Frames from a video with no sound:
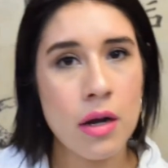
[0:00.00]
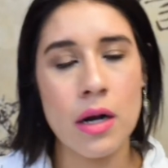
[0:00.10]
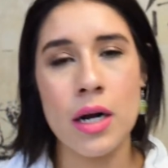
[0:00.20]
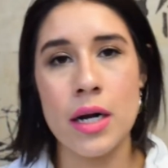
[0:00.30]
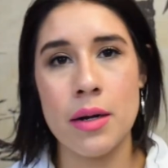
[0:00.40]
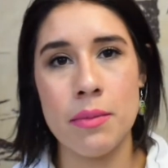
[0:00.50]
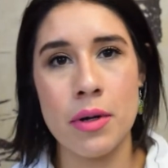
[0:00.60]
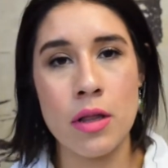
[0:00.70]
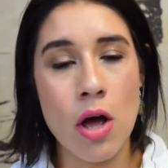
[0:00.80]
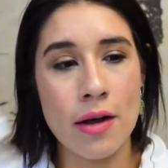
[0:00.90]

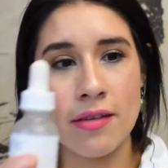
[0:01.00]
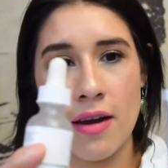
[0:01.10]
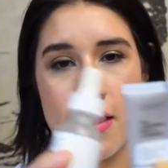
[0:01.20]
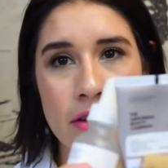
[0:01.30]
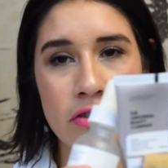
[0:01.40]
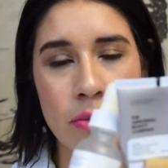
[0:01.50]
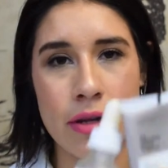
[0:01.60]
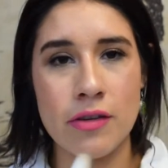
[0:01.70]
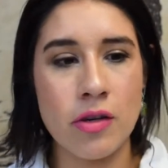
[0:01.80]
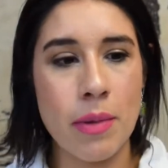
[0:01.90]
alongside this
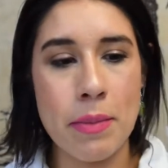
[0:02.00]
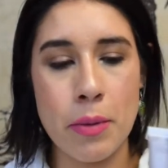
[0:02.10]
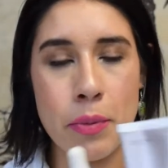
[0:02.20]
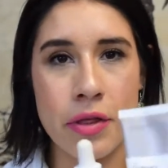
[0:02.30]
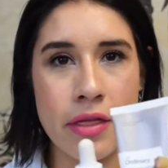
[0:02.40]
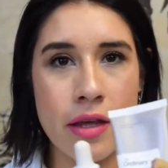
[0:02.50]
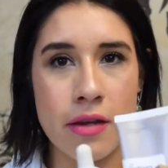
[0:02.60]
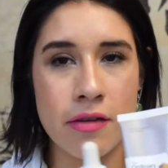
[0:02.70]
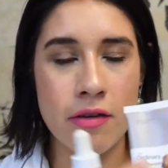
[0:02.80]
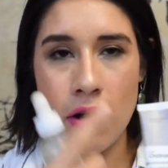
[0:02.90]
one. So maybe I'll put
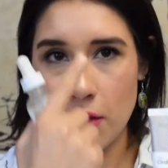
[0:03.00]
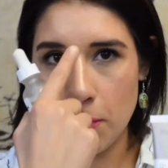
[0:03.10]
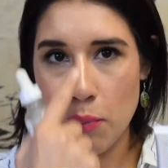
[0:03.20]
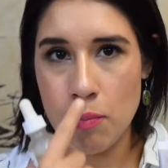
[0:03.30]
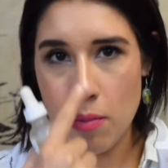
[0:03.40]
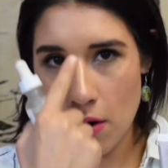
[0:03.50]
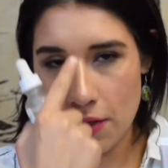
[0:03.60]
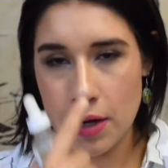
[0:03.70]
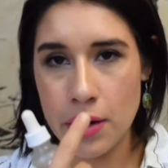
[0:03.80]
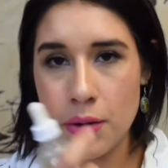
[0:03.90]
this on
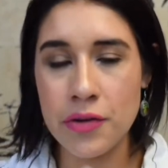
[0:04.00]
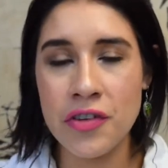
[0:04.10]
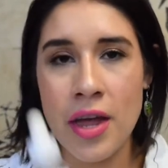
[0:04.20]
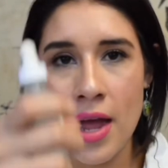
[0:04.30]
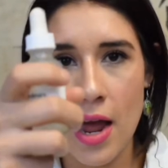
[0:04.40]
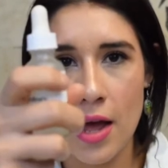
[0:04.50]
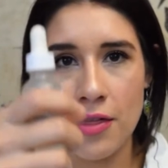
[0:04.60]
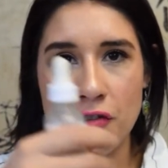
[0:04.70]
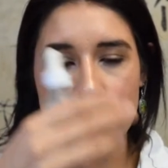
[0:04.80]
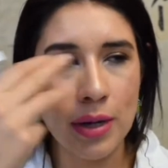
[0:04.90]
the nose and
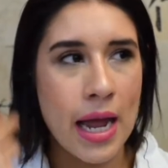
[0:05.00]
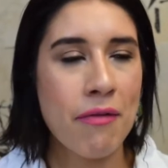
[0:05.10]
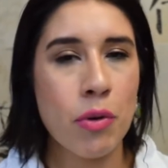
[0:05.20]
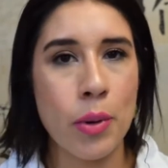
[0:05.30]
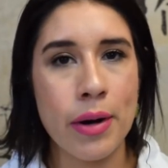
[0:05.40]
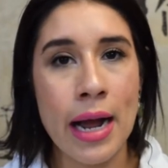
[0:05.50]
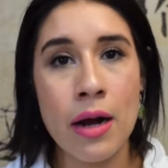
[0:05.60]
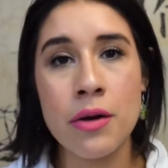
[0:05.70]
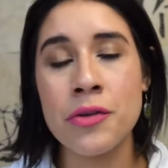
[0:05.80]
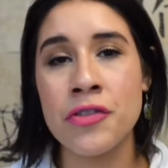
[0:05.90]
this one everywhere
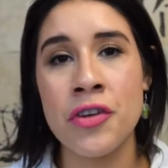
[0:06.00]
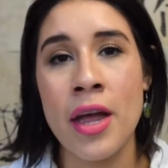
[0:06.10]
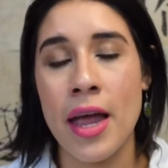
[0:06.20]
else.